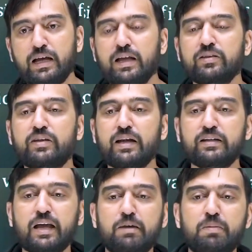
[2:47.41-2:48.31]
that
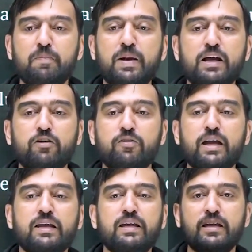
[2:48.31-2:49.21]
can be bent
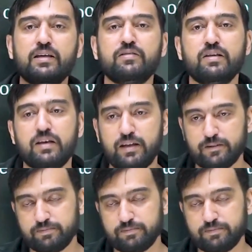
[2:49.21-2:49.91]
very easily.